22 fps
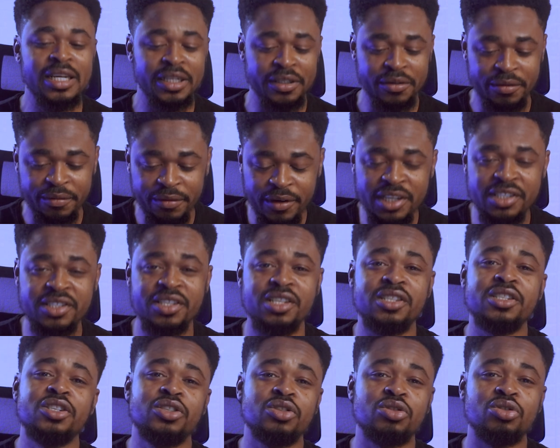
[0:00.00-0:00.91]
The first
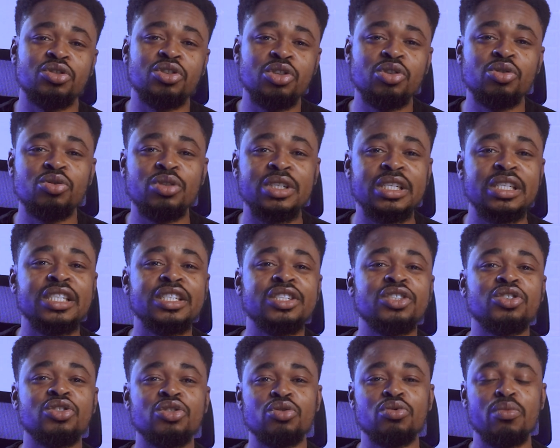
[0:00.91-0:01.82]
thing you need to do
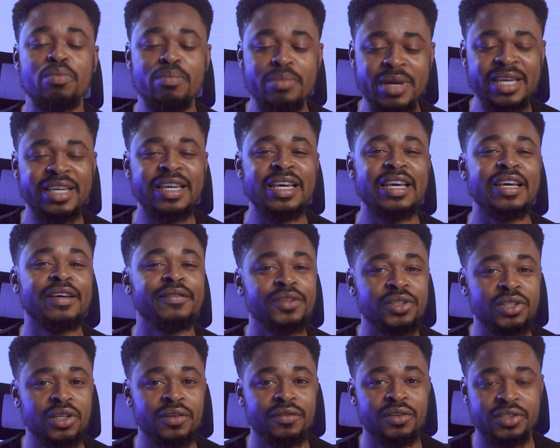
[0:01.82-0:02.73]
is to make a
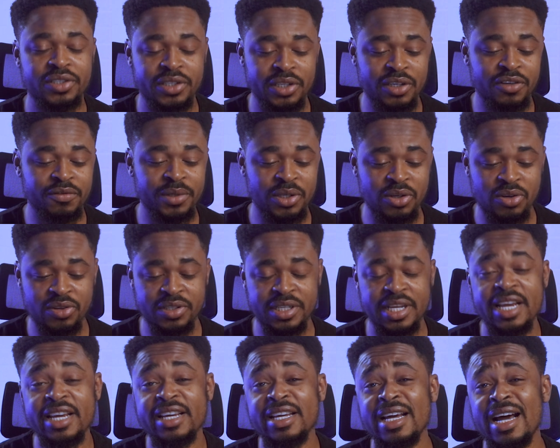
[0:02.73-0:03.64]
video of yourself, because
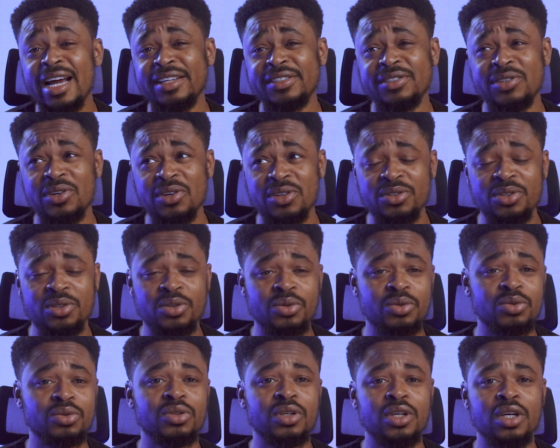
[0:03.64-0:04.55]
the AI is going
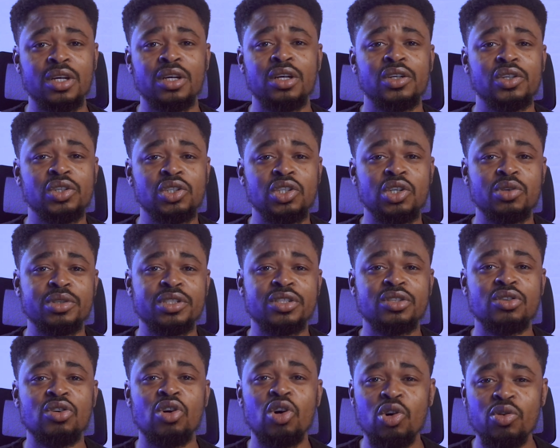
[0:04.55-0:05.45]
to,
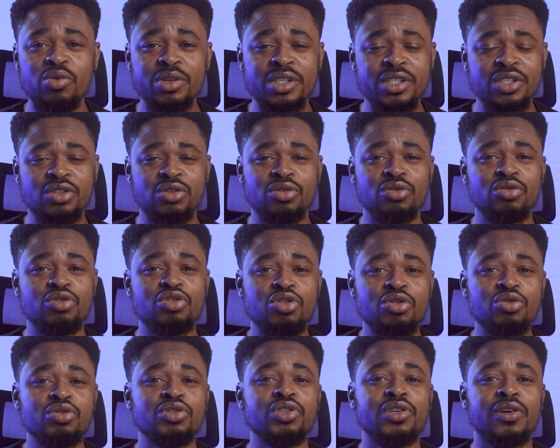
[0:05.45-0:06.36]
is going to
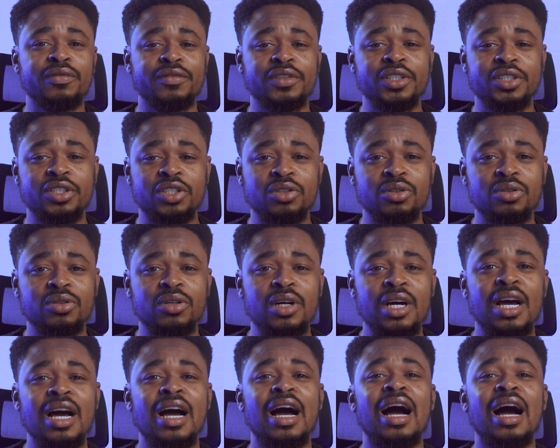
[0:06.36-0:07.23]
use your video